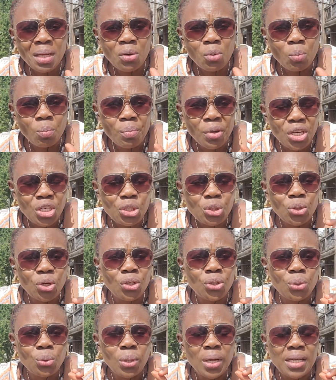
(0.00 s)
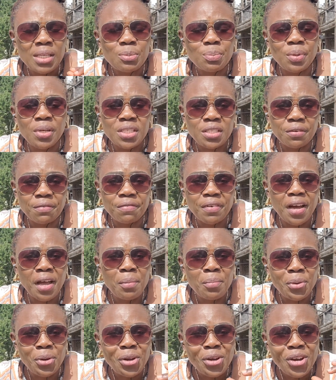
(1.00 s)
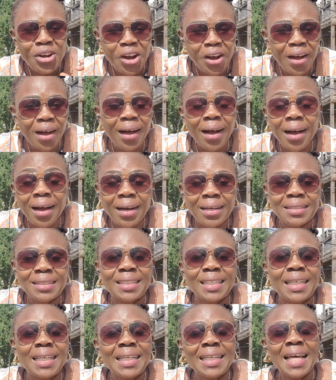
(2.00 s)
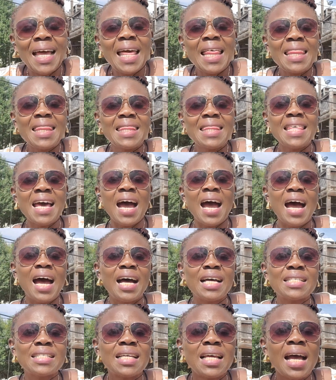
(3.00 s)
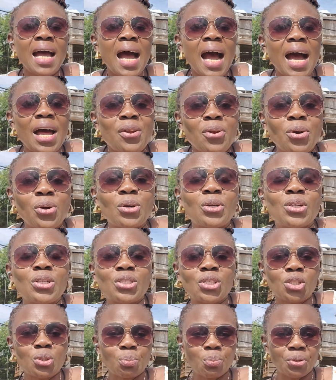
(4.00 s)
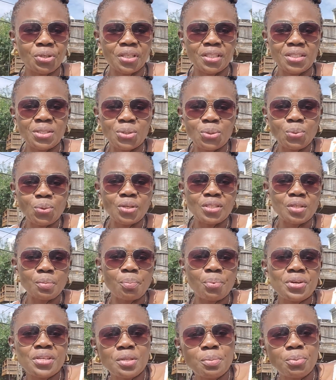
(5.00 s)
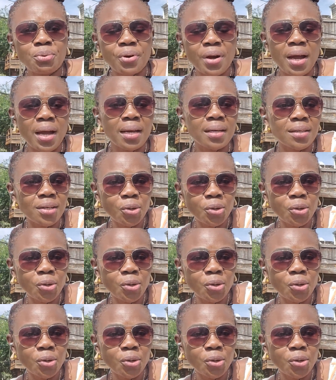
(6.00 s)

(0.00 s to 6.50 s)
Make sure you specify, because the lenders are not going to just put it towards the principal, right?